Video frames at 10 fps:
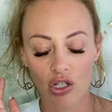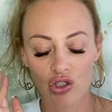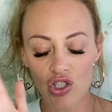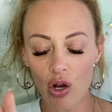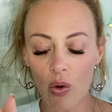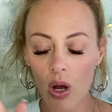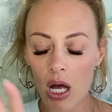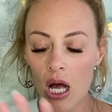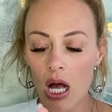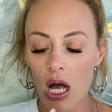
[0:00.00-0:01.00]
So
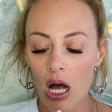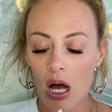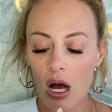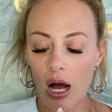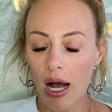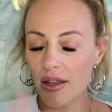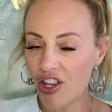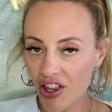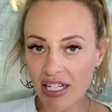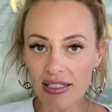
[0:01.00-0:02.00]
the
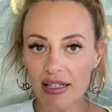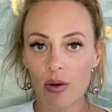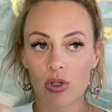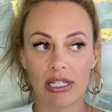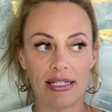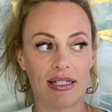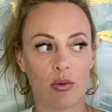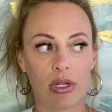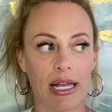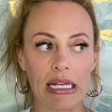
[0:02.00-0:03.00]
things that they were listing
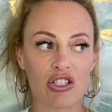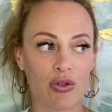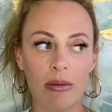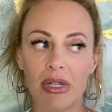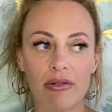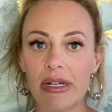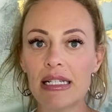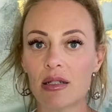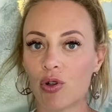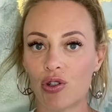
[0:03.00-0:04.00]
were like extremely
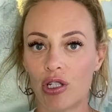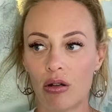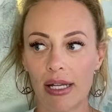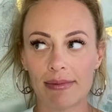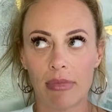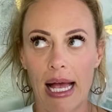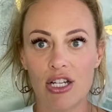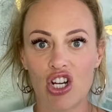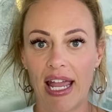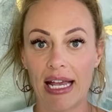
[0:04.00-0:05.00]
reasonable, you know, like
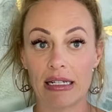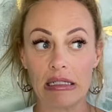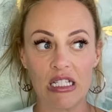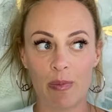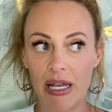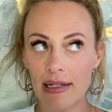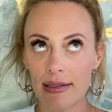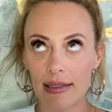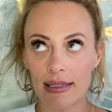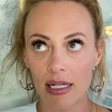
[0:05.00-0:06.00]
educated, speaks
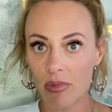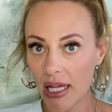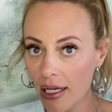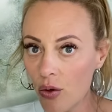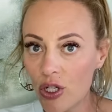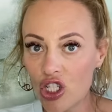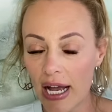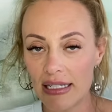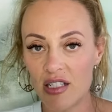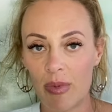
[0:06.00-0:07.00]
the same language
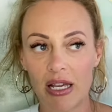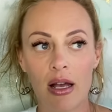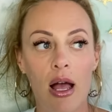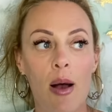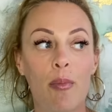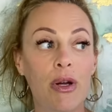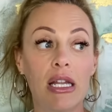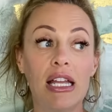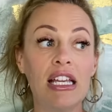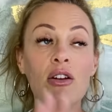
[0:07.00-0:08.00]
I speak. But
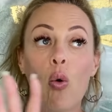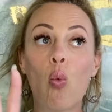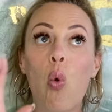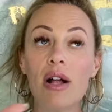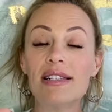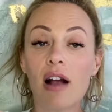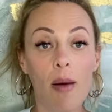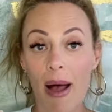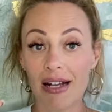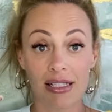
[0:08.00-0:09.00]
it, once it
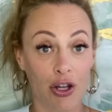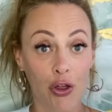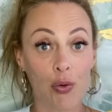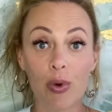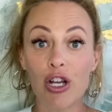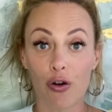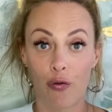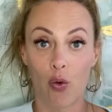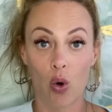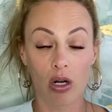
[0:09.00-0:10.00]
got past like three or
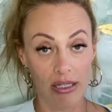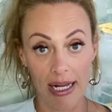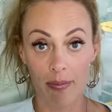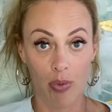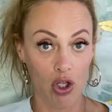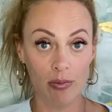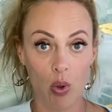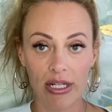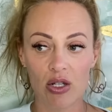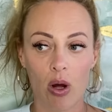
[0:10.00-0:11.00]
four like bullet
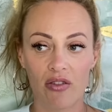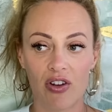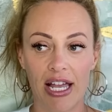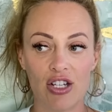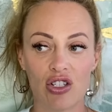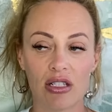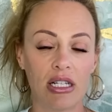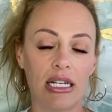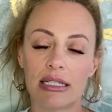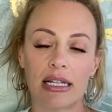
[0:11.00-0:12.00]
points qualifications, the
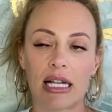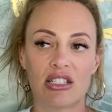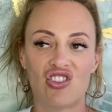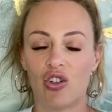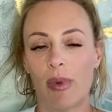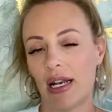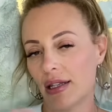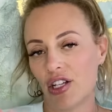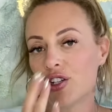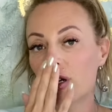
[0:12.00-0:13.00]
lady's like, that's too many.
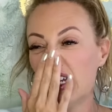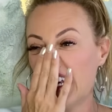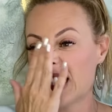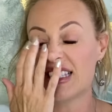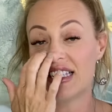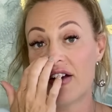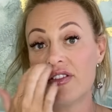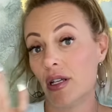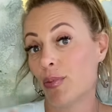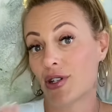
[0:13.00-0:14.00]
Like, you're going to get
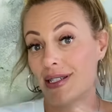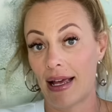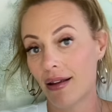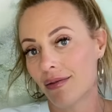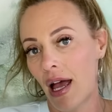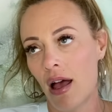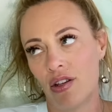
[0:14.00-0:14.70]
seventy percent of that.